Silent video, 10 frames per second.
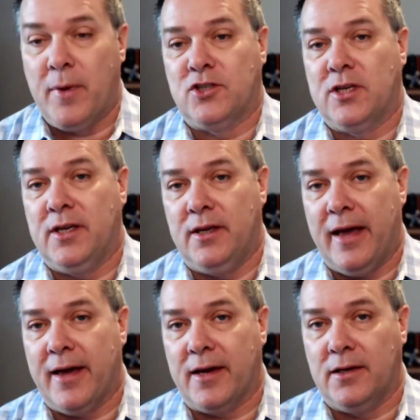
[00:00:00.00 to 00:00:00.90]
much he
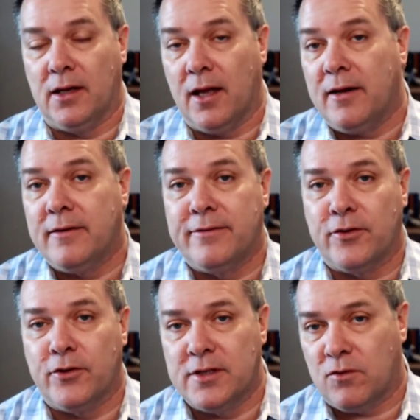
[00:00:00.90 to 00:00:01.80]
had love
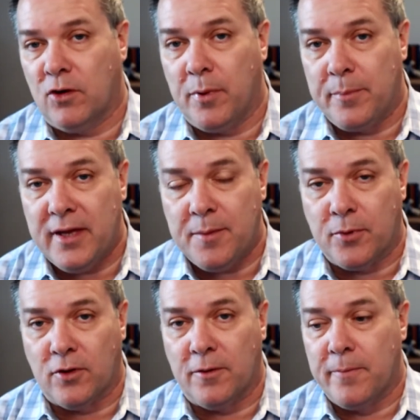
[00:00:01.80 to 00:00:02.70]
for this group of
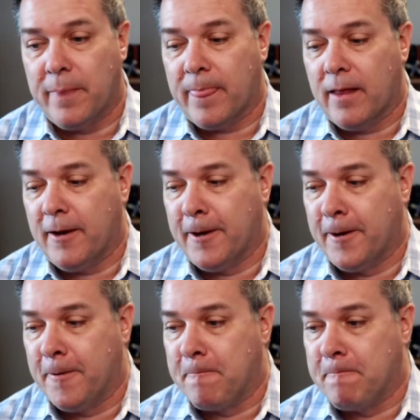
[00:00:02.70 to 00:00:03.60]
people,
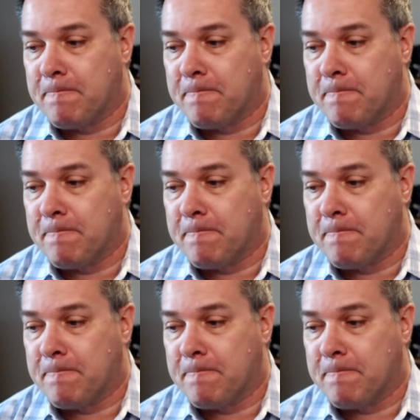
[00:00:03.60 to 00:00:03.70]
and